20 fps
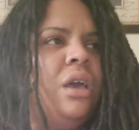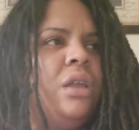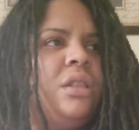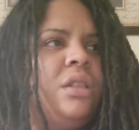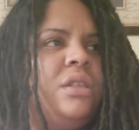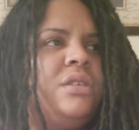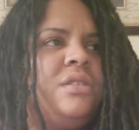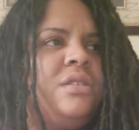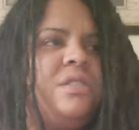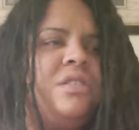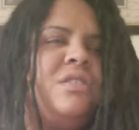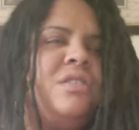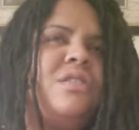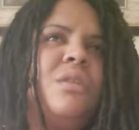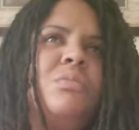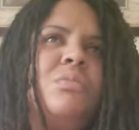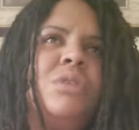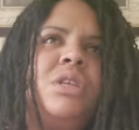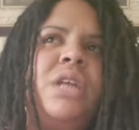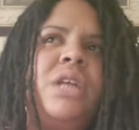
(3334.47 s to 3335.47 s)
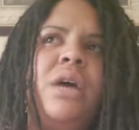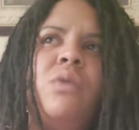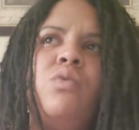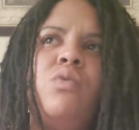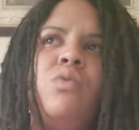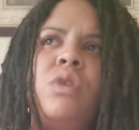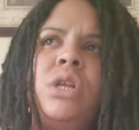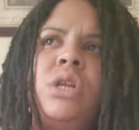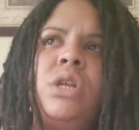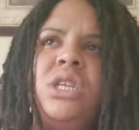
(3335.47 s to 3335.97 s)
this is something
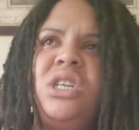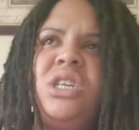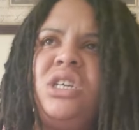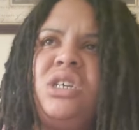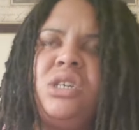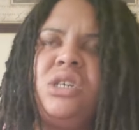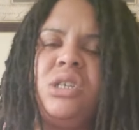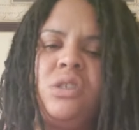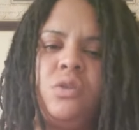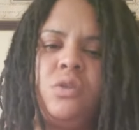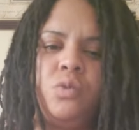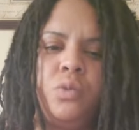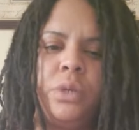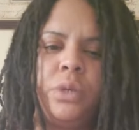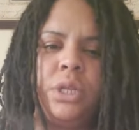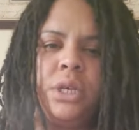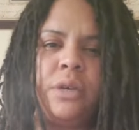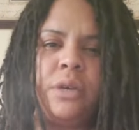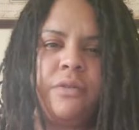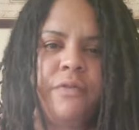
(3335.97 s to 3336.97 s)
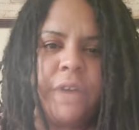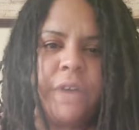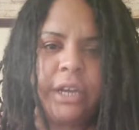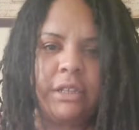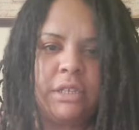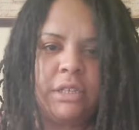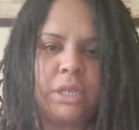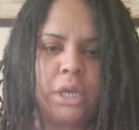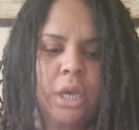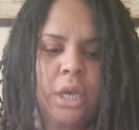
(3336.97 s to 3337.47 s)
that is really
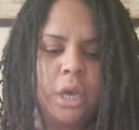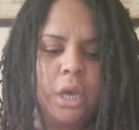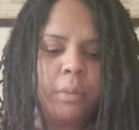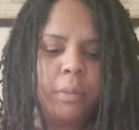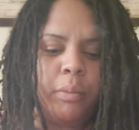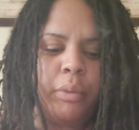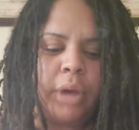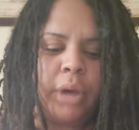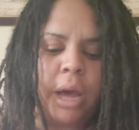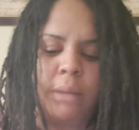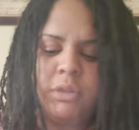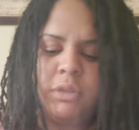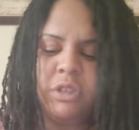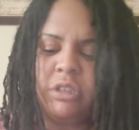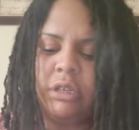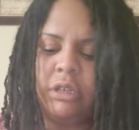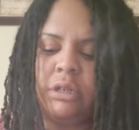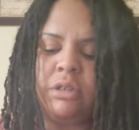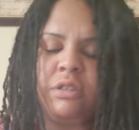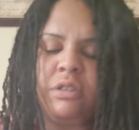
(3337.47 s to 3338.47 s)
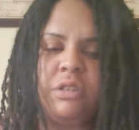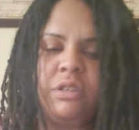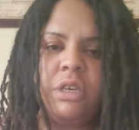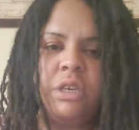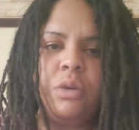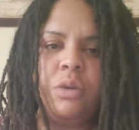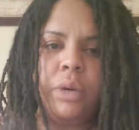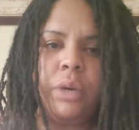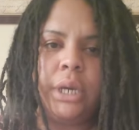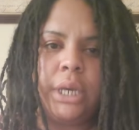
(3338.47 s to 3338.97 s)
affecting him, but I'm just gonna
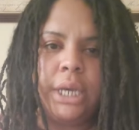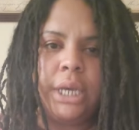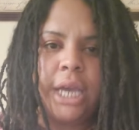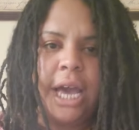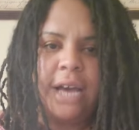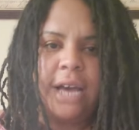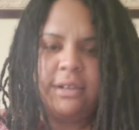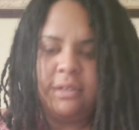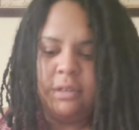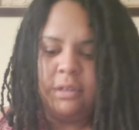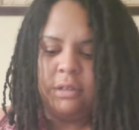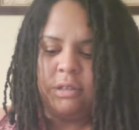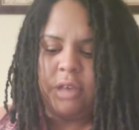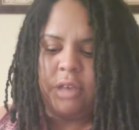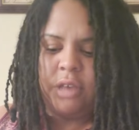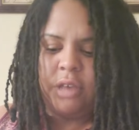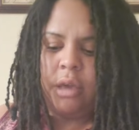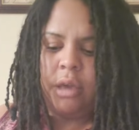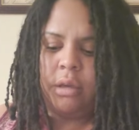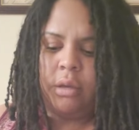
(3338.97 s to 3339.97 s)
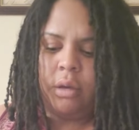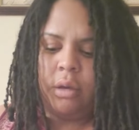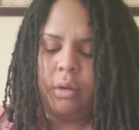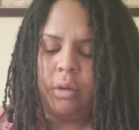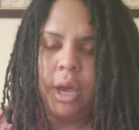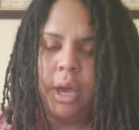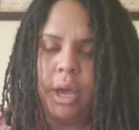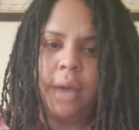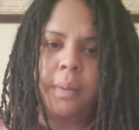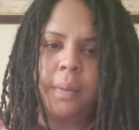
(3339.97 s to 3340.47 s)
see what he has to say,
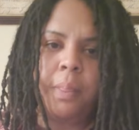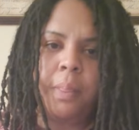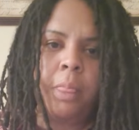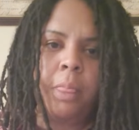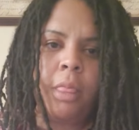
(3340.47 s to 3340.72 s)
okay?